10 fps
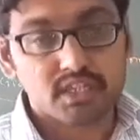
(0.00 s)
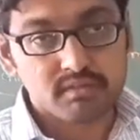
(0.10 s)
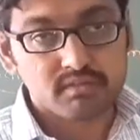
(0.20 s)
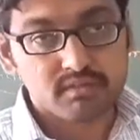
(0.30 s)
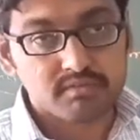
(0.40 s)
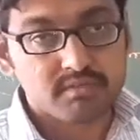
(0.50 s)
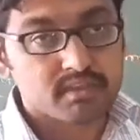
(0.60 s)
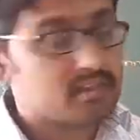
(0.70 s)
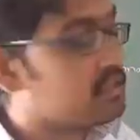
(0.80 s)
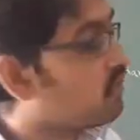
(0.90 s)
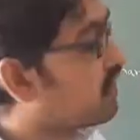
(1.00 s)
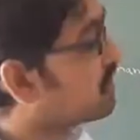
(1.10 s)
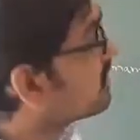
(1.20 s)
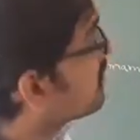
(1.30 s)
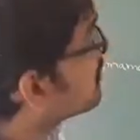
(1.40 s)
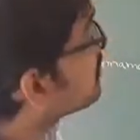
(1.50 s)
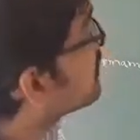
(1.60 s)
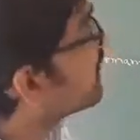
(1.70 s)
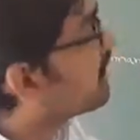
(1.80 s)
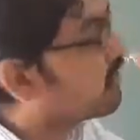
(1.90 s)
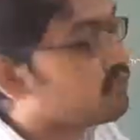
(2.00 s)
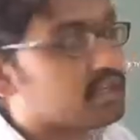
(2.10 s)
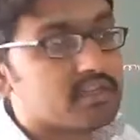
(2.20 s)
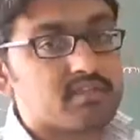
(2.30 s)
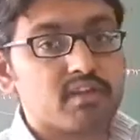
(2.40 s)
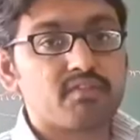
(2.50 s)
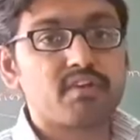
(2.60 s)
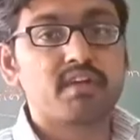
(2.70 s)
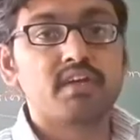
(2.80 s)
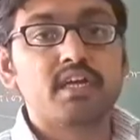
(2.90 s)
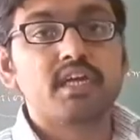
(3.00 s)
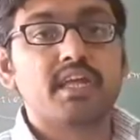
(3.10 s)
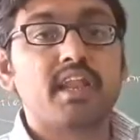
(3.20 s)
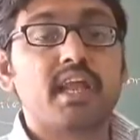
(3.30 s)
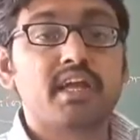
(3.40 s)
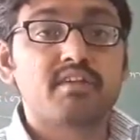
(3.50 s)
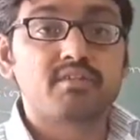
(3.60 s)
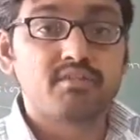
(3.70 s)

These are the main advantages of inline functions.